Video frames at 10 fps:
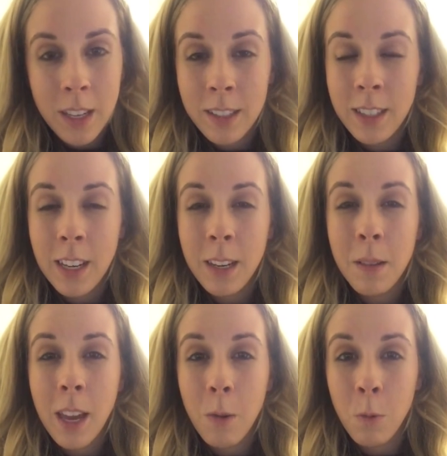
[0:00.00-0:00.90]
because it's going
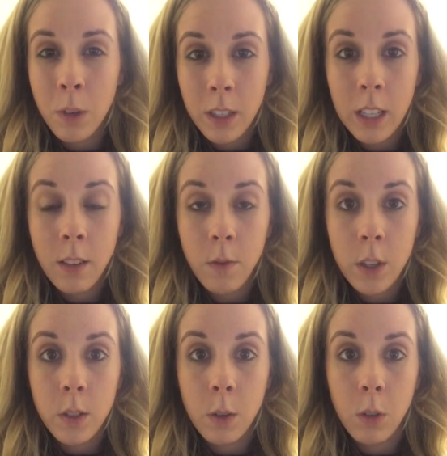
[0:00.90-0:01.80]
to get really
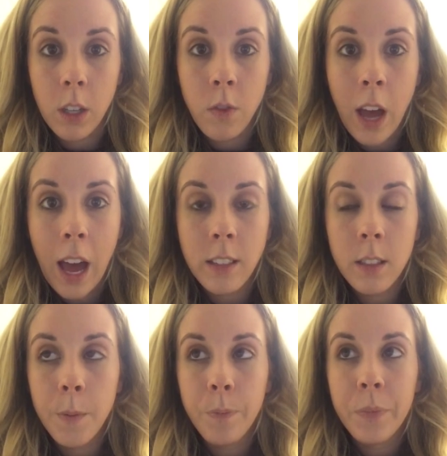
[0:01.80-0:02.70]
confusing really
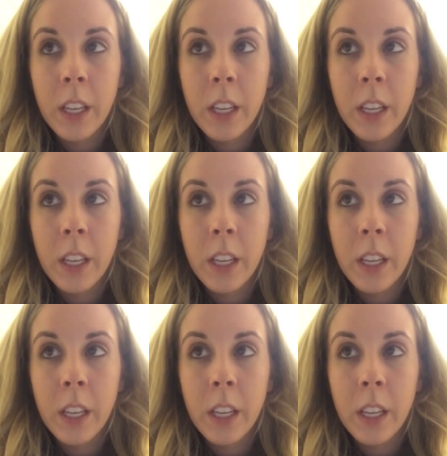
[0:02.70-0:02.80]
fast.